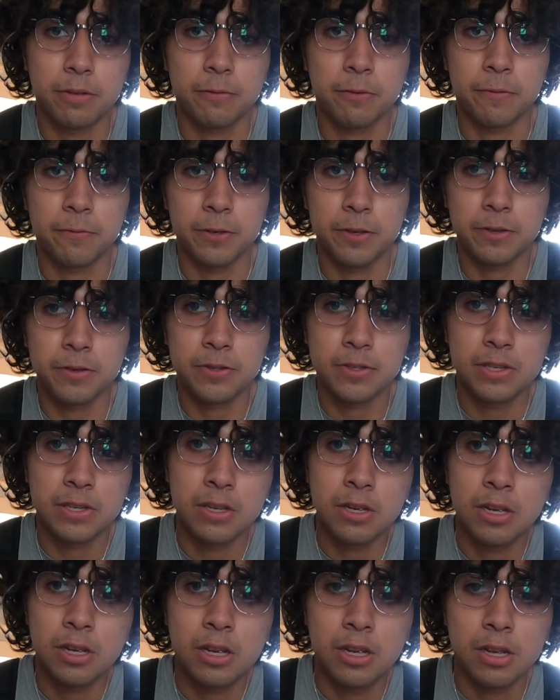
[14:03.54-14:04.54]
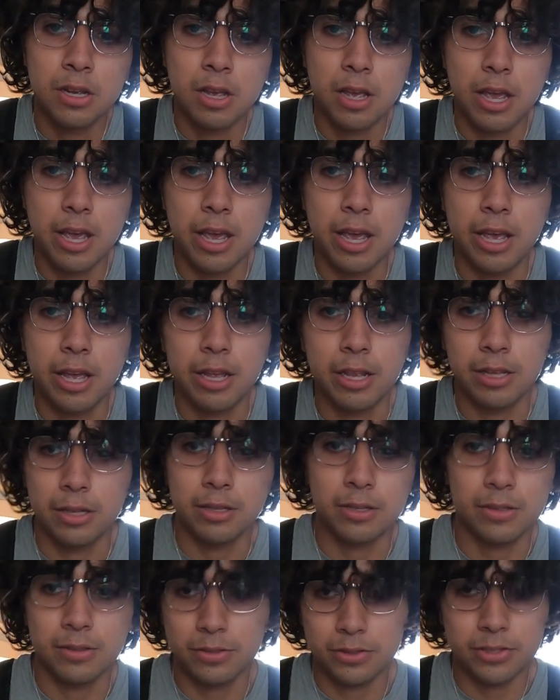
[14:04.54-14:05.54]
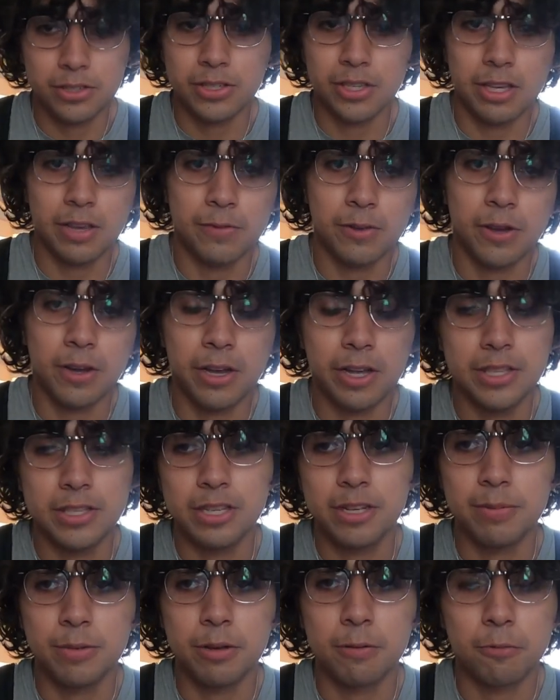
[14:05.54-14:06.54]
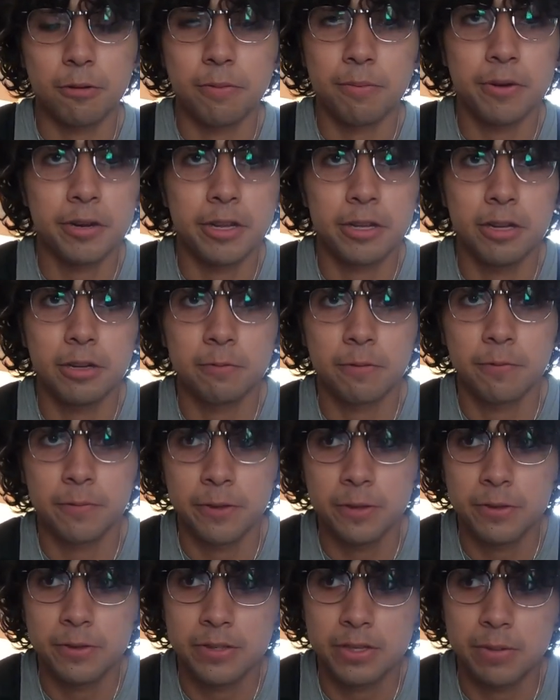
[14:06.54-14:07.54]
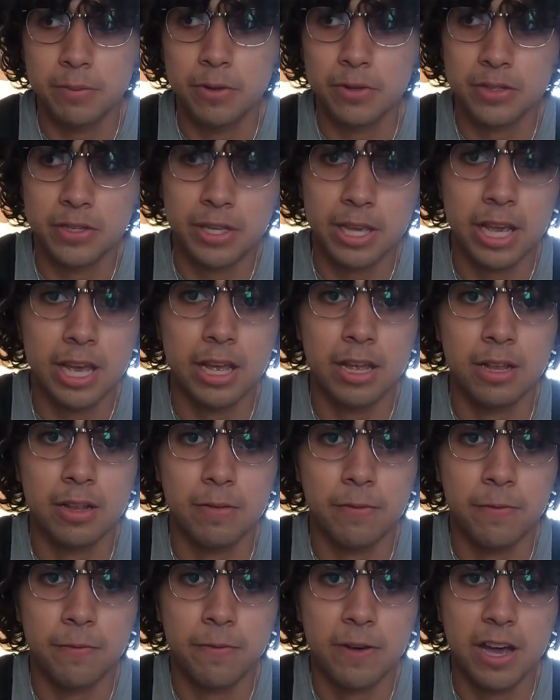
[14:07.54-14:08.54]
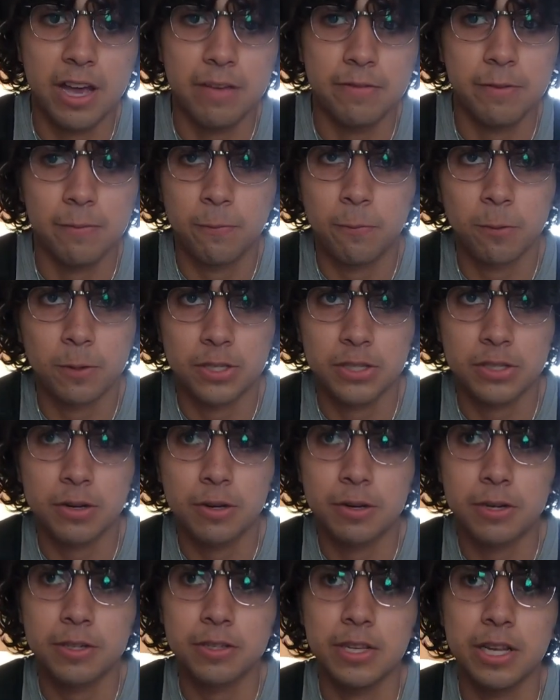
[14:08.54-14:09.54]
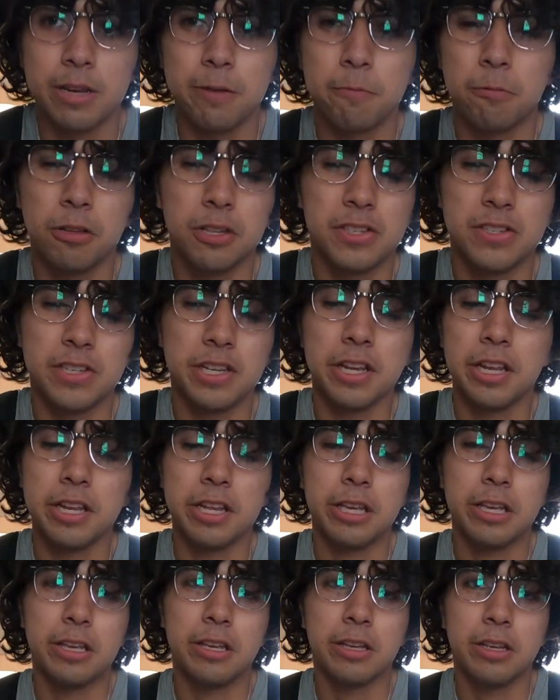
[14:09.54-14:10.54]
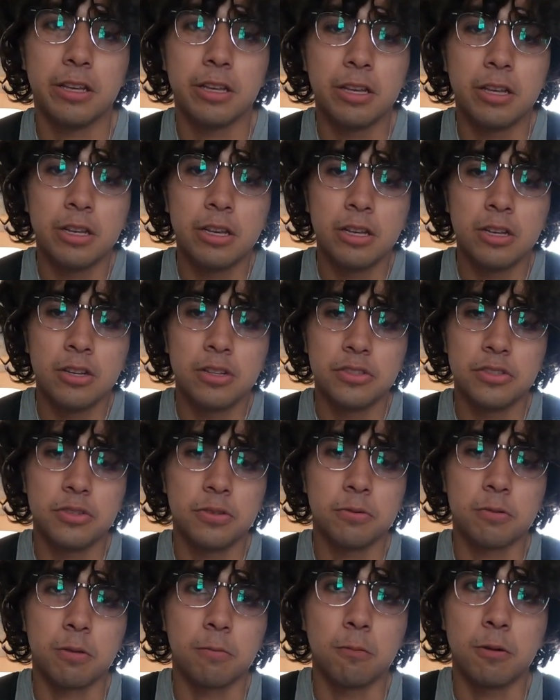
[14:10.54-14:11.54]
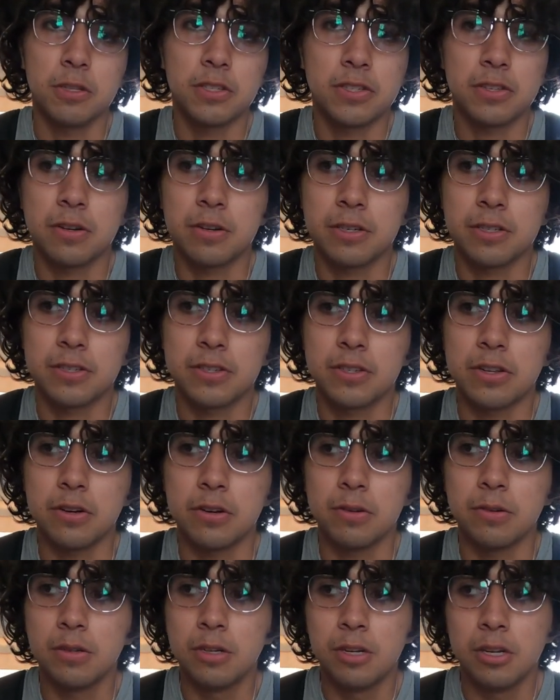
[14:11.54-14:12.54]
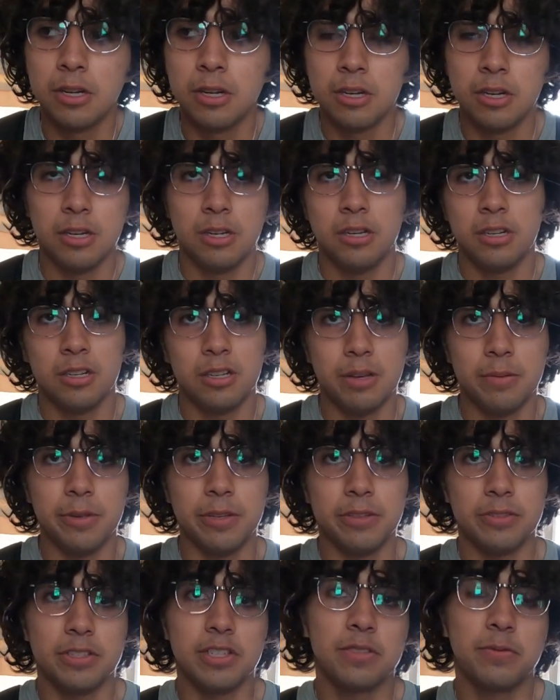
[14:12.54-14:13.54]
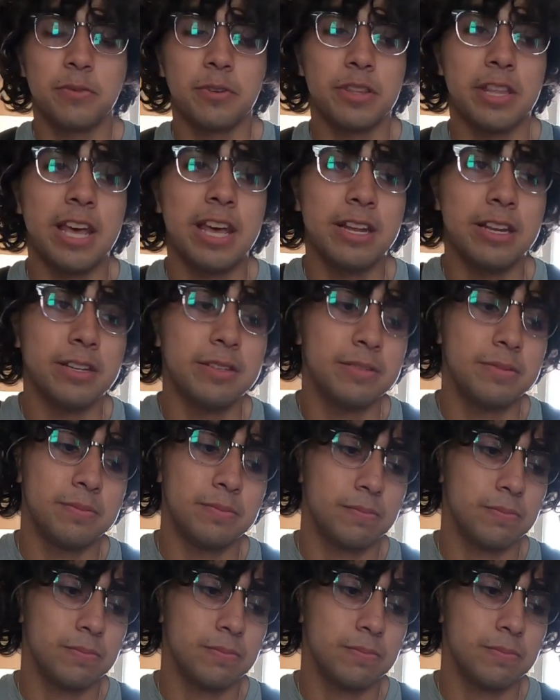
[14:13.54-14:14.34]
the reviews. And just to give y'all a heads up, there were pretty good reviews. They mostly had 5 and 4 stars. I didn't really see any 2 or 1 stars, so I mean, just for that, it